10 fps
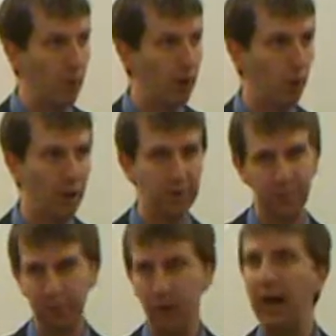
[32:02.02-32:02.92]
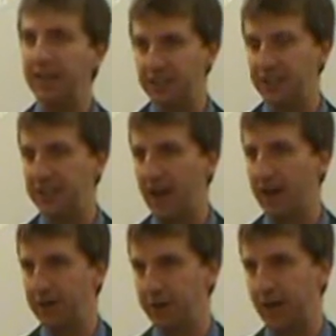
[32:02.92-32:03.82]
what a wonderful friend to sit
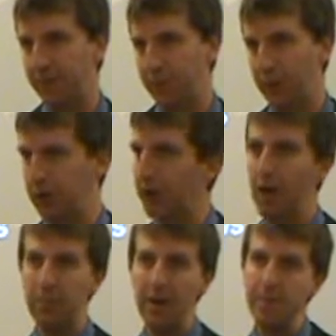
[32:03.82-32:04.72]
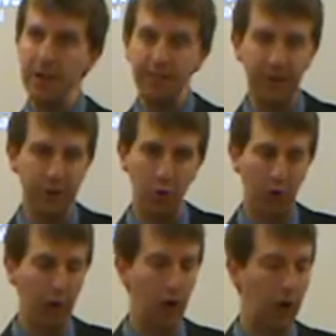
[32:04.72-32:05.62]
down and do that for you. Maybe even
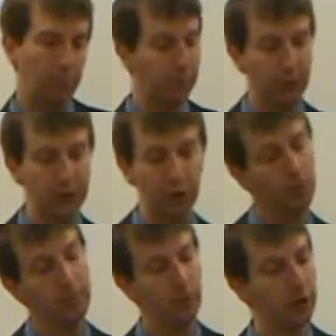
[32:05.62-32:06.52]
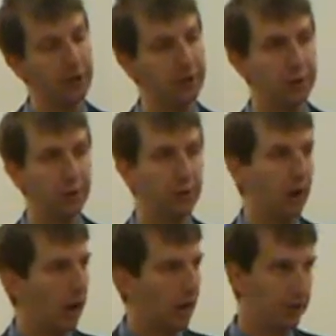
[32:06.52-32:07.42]
your professor would be willing
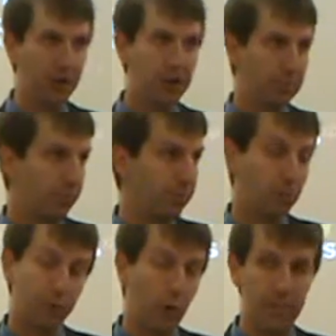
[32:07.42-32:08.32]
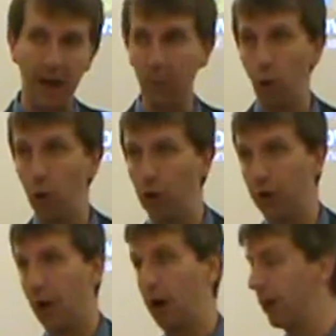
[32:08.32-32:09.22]
to perform that
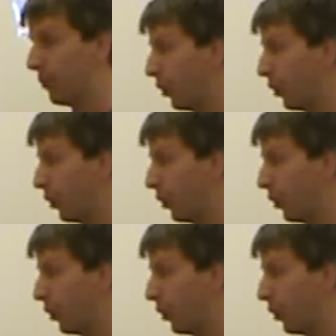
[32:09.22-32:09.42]
role, him